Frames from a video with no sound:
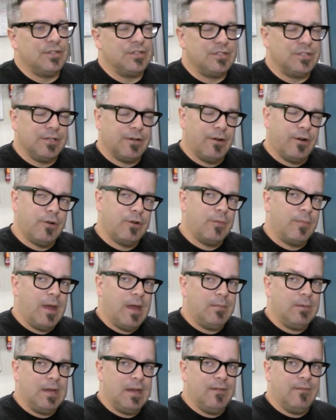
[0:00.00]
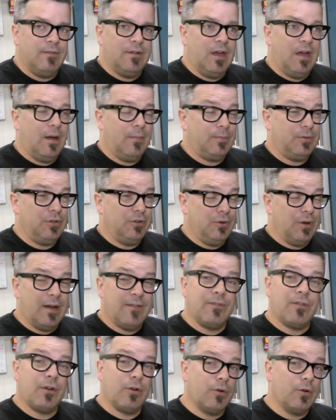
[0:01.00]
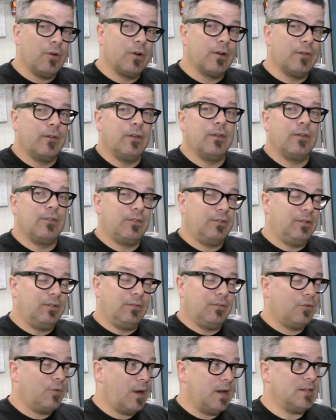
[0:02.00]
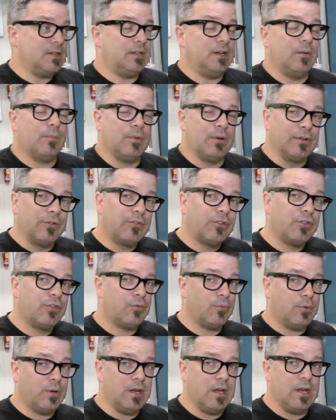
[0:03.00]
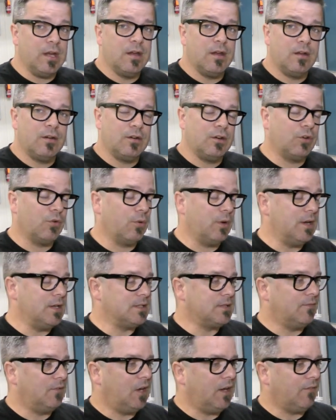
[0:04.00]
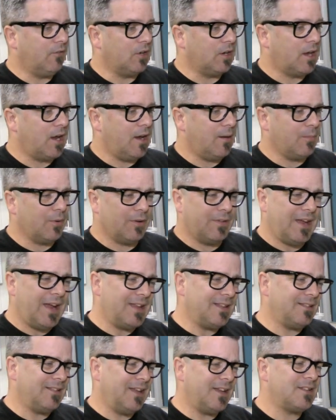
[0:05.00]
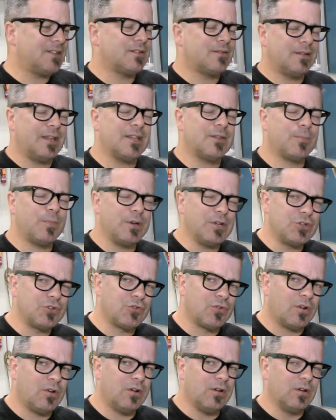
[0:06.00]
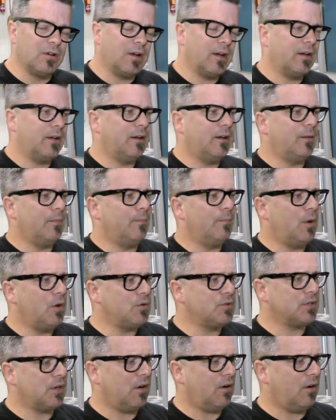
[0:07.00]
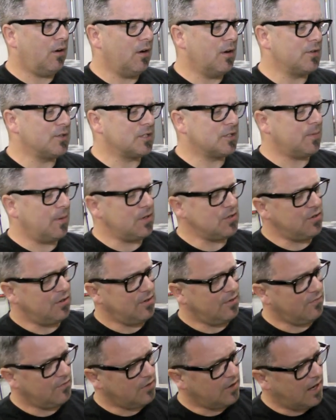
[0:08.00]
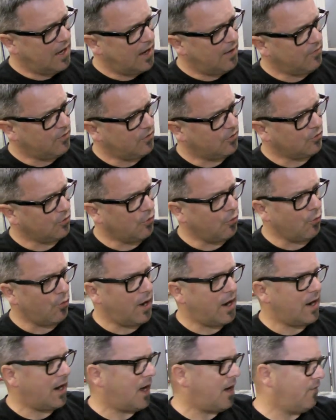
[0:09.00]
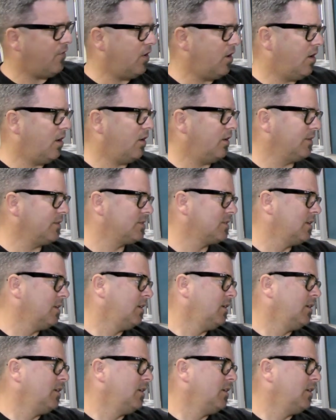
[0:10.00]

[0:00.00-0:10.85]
zero to maybe even up to I've heard as crazy numbers three degrees of negative camber. That that's that's pretty strong. Um, most cars, especially if you have this great Alphaholics